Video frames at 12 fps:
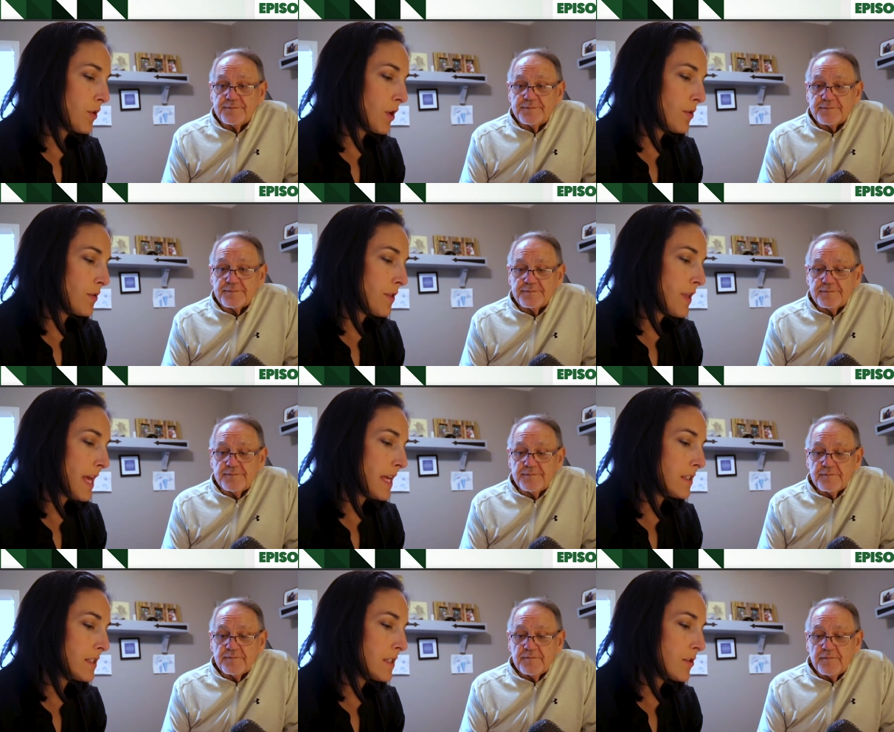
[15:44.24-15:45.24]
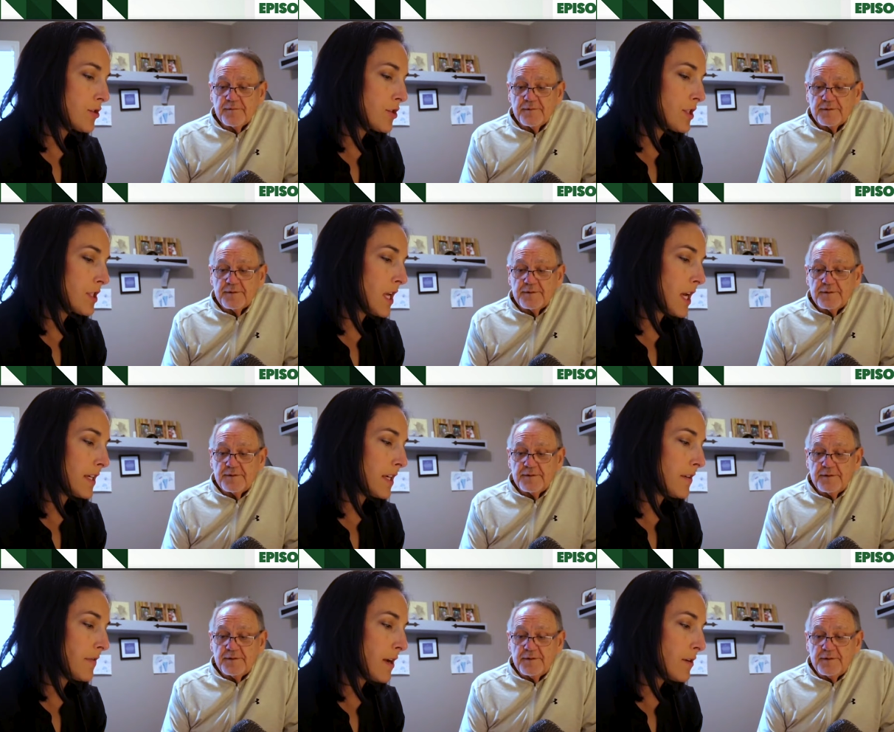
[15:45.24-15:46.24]
Speaker 1: growth, and there's just not
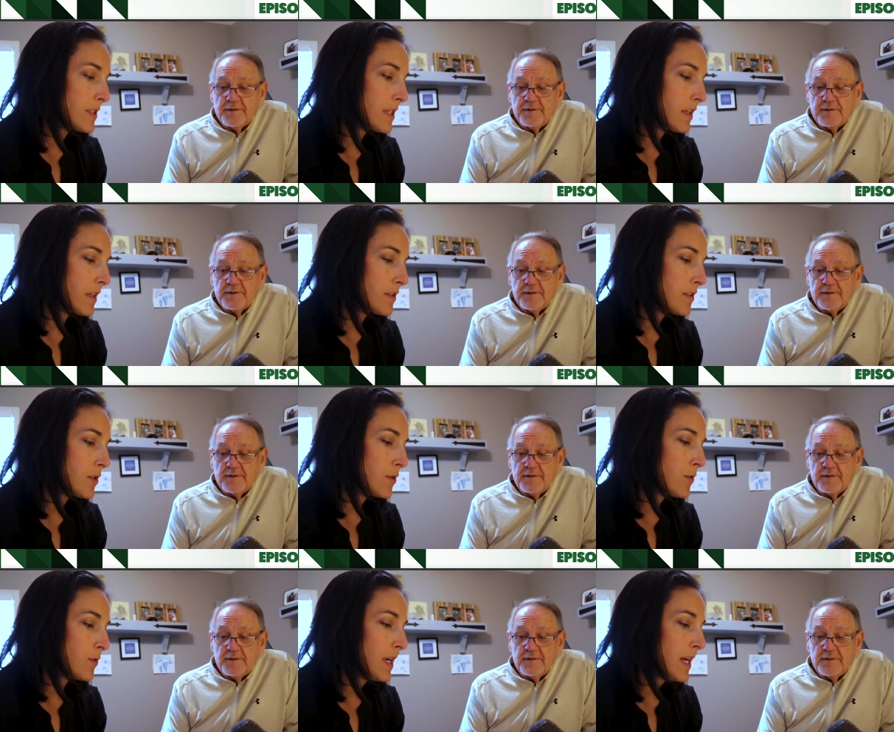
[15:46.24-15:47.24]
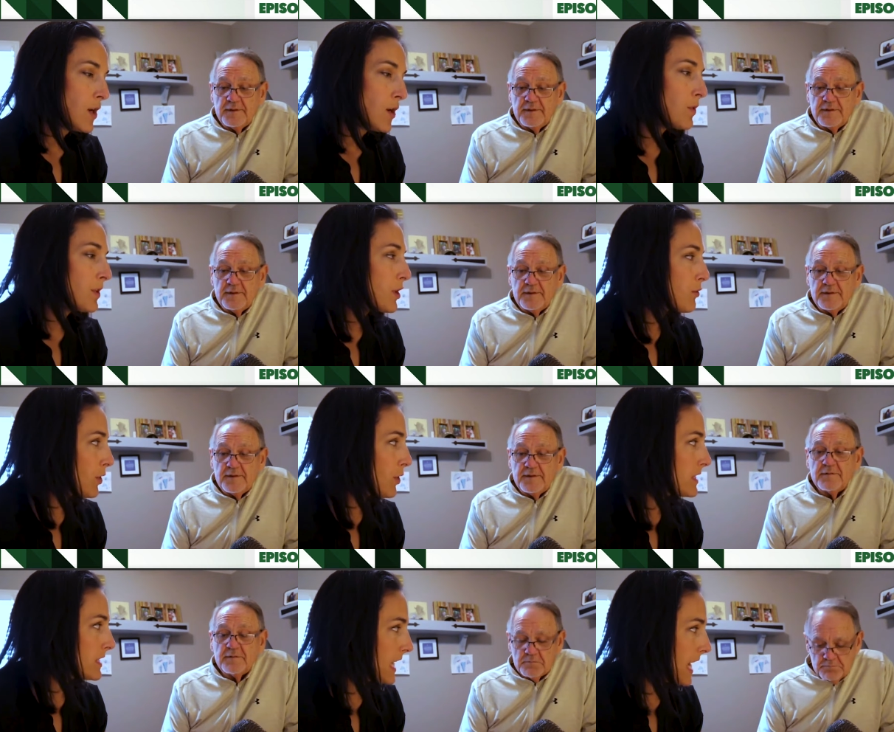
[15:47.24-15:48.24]
enough housing to really
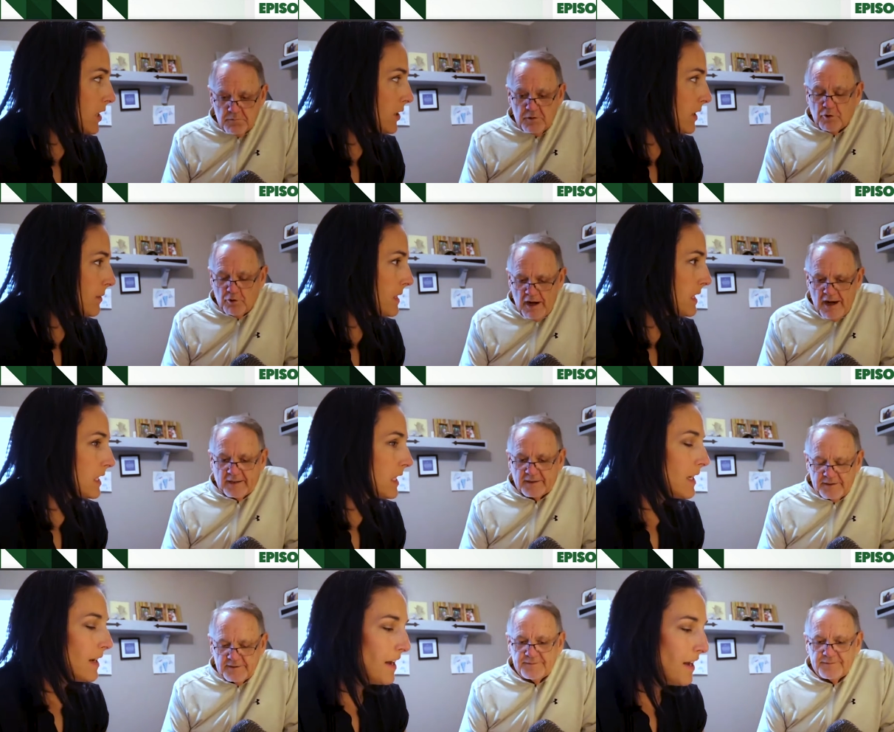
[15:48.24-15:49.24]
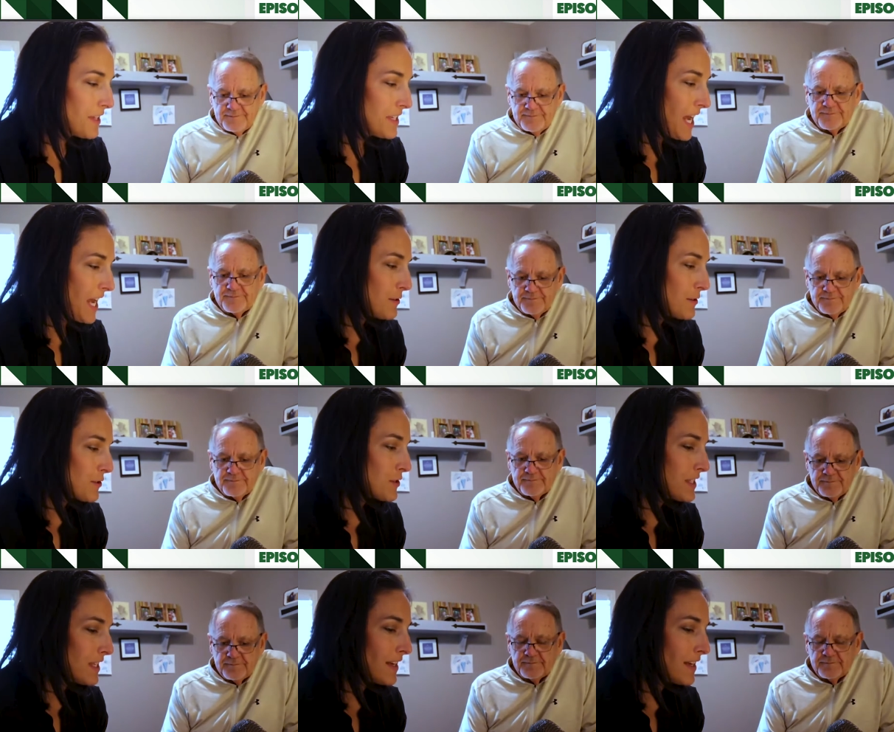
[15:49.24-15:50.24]
grow the town. Right. I mean, the towns are
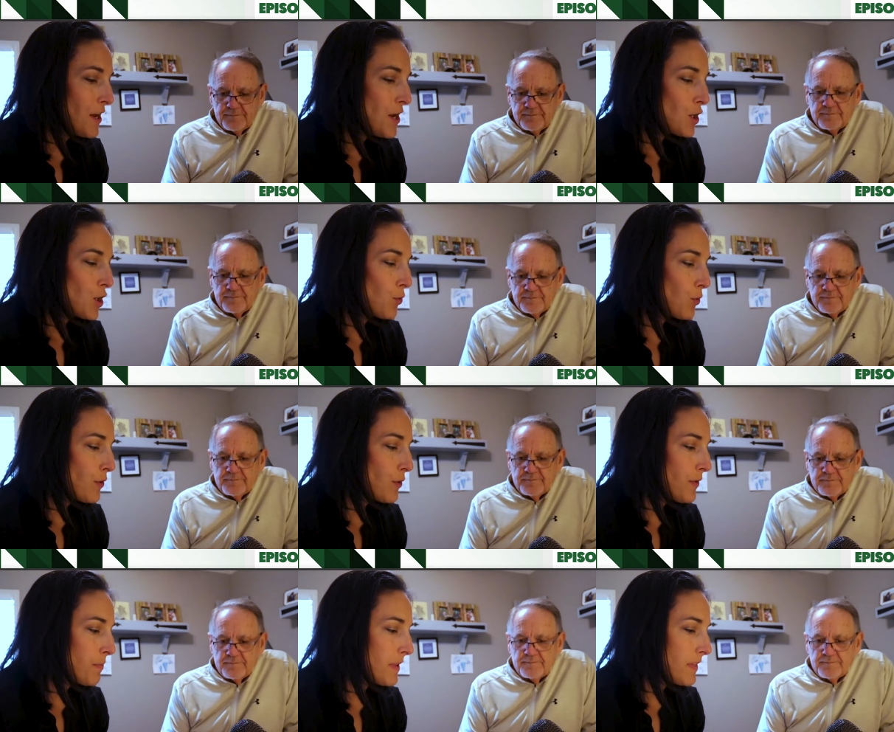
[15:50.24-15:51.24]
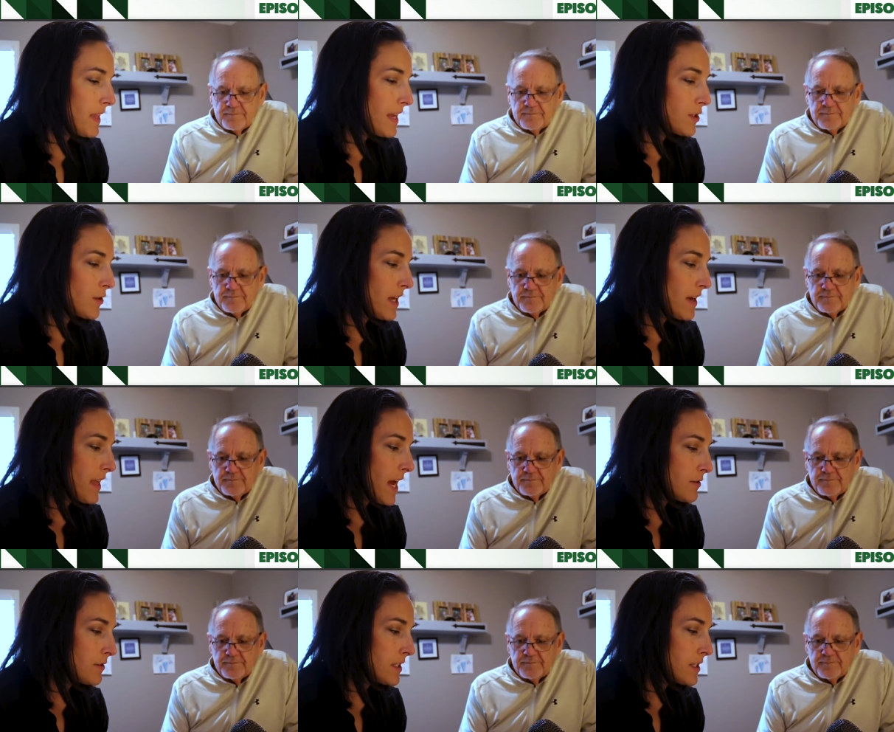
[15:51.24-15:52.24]
seeing growth, but they don't have the
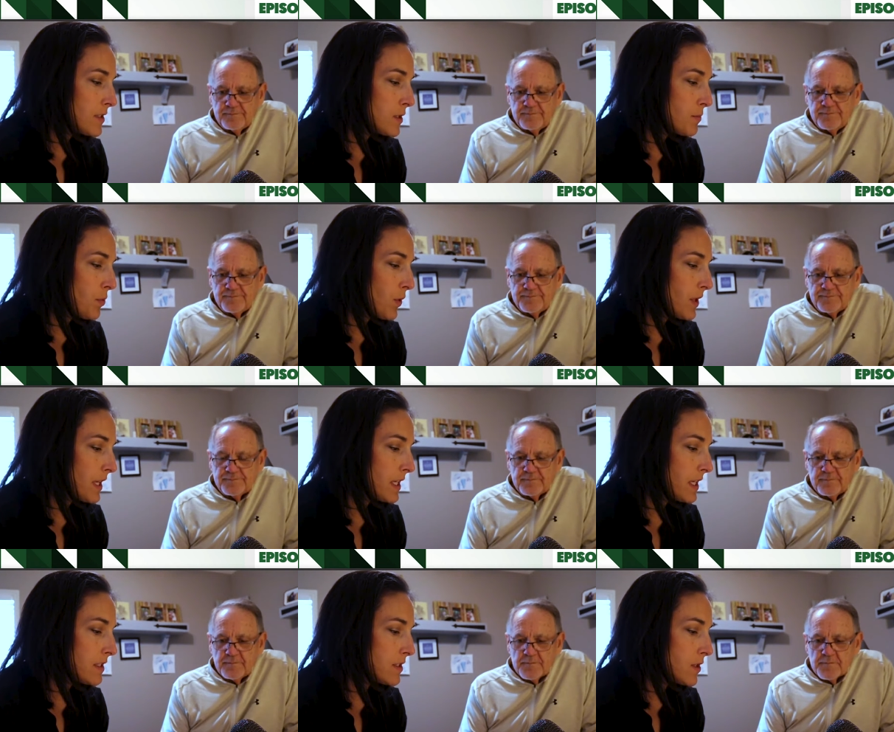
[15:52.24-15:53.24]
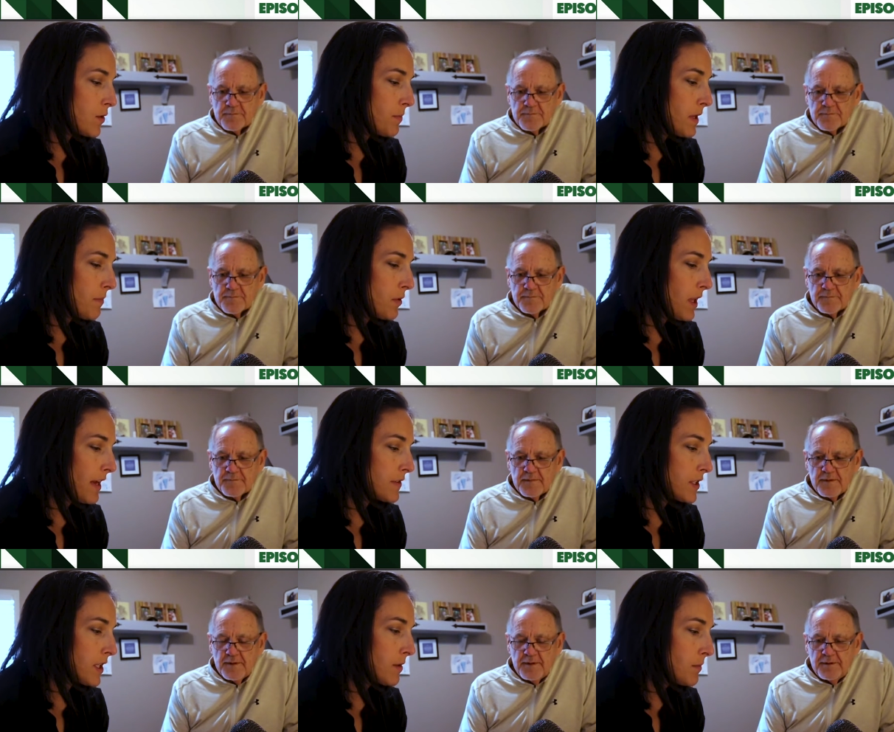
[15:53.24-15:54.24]
housing to support it. And so people have
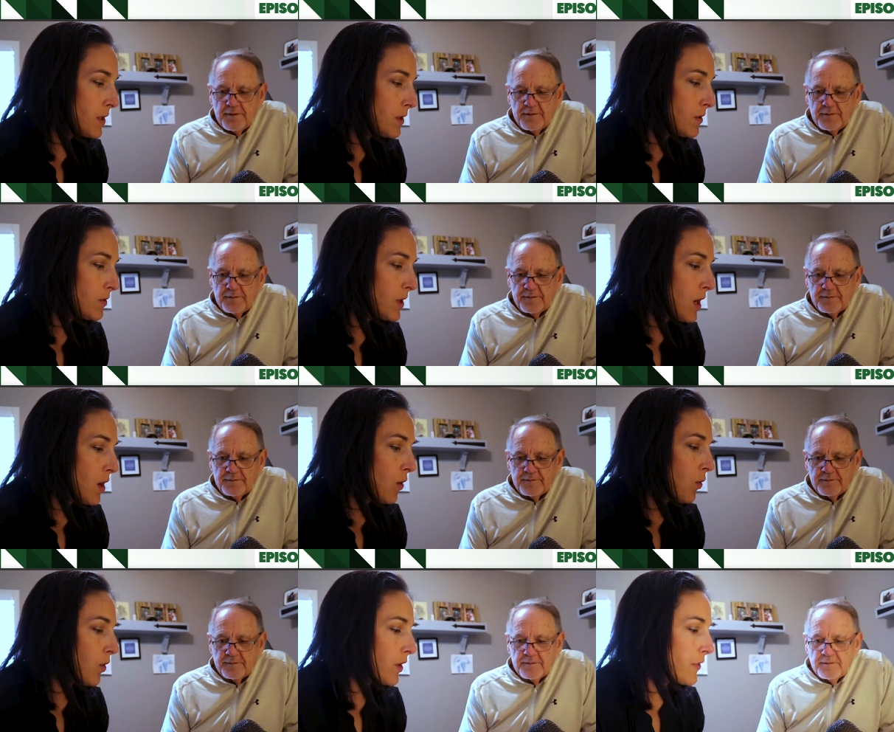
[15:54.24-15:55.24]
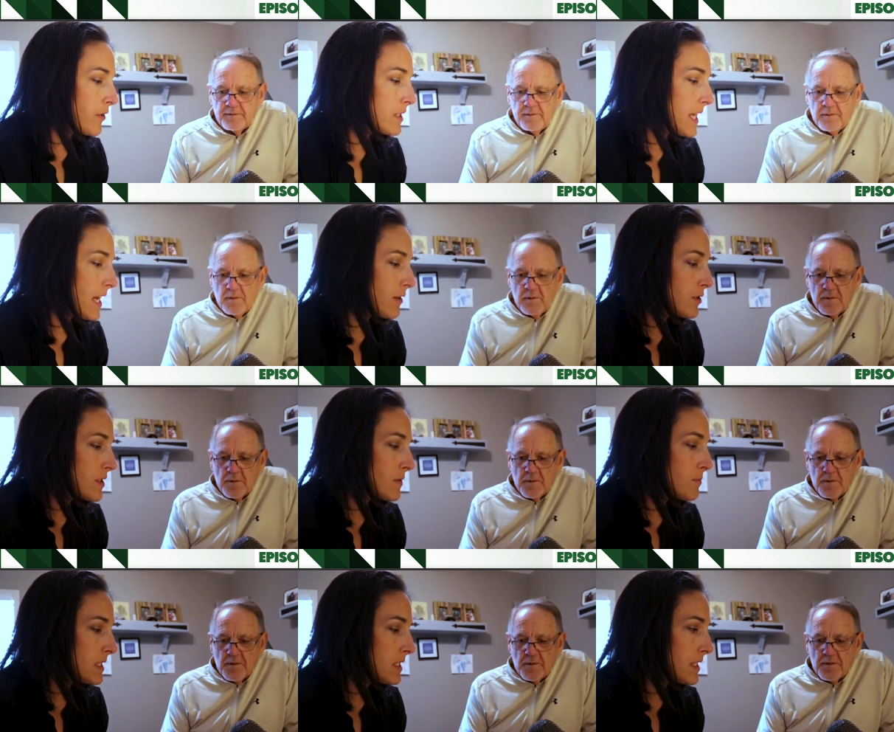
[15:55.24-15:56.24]
to commute, or their town just
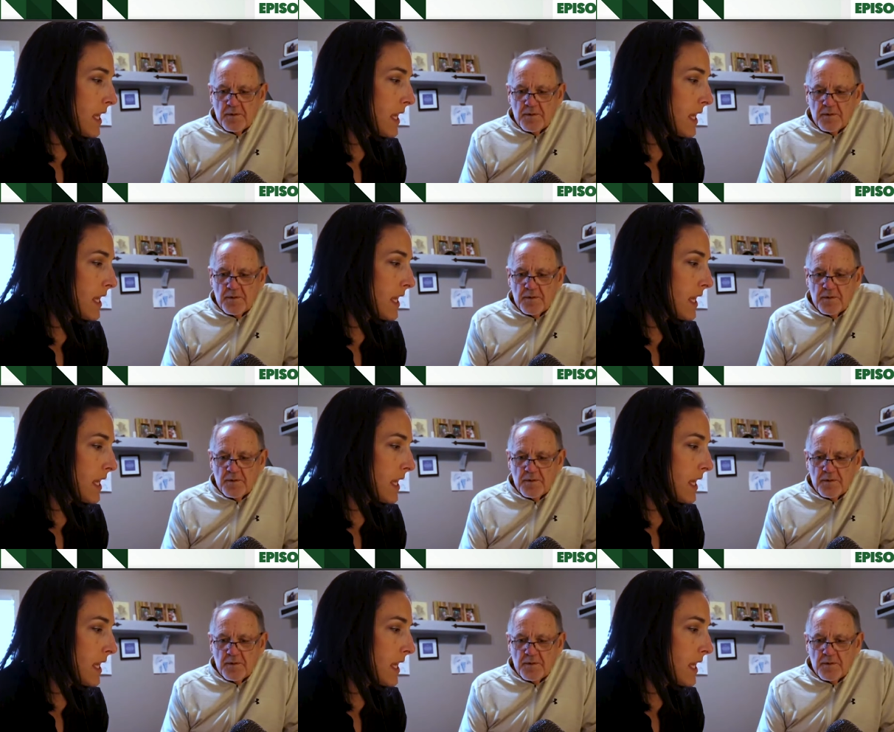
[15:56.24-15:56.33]
misses